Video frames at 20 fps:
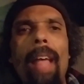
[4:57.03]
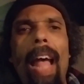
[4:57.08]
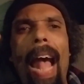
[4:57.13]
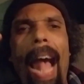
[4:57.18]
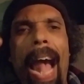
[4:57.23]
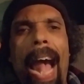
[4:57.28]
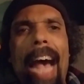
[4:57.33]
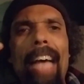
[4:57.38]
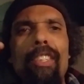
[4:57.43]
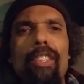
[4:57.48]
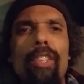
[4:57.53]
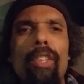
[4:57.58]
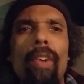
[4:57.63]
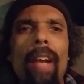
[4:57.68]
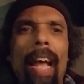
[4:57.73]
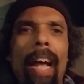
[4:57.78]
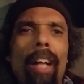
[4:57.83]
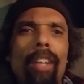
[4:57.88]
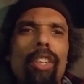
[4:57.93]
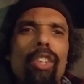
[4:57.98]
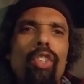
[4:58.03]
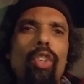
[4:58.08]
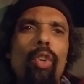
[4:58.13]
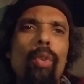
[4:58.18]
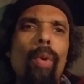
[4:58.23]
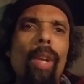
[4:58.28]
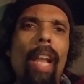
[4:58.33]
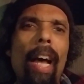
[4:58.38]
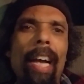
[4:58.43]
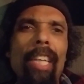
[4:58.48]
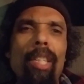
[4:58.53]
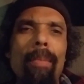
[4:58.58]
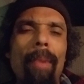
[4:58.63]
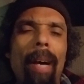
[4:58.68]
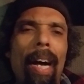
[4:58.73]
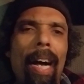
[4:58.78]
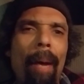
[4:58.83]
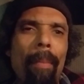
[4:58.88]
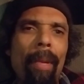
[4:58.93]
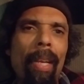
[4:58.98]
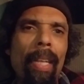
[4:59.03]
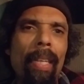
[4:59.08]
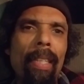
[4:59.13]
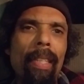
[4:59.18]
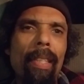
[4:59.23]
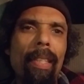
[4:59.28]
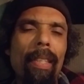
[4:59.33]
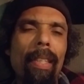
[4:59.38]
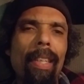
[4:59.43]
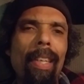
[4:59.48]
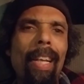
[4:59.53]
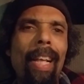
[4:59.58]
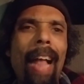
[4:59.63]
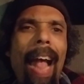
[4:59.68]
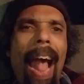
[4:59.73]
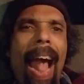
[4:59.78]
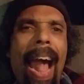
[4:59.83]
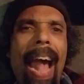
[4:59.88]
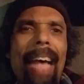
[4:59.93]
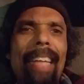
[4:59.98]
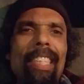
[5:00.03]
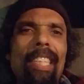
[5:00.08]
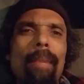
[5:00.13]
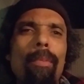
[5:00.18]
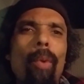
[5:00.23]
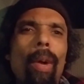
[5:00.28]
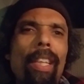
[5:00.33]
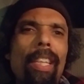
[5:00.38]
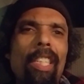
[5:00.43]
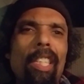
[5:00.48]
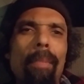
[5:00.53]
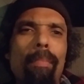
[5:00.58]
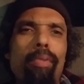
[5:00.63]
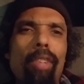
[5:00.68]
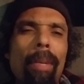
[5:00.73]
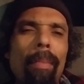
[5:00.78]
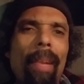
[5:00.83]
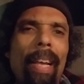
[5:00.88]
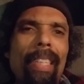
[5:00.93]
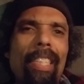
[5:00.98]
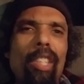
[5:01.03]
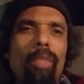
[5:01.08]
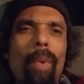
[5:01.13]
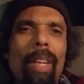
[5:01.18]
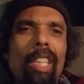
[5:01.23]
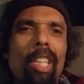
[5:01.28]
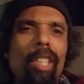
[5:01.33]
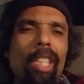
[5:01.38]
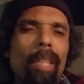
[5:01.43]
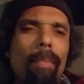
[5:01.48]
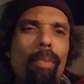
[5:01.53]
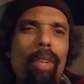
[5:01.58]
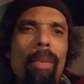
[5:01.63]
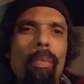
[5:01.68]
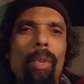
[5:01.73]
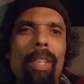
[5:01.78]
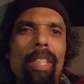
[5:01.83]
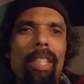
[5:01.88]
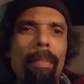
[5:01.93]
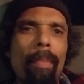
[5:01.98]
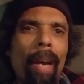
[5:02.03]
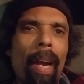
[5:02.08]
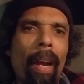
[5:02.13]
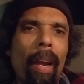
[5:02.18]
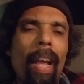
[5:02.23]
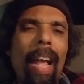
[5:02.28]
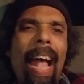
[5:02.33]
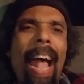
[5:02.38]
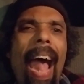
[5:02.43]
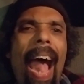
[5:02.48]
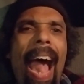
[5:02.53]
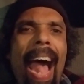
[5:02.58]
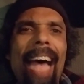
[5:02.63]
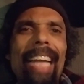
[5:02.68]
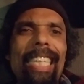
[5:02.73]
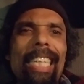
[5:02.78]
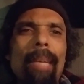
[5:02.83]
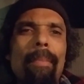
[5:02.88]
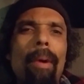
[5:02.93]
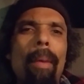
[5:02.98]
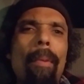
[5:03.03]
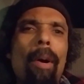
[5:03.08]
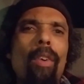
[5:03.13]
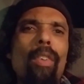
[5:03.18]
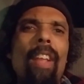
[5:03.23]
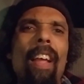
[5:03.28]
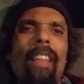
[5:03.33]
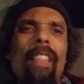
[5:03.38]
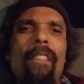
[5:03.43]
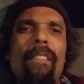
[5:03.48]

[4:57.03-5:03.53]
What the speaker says: Ask your elders who Elijah Muhammad is. Ask them what the supreme lessons, what the supreme wisdom are. Ask them about the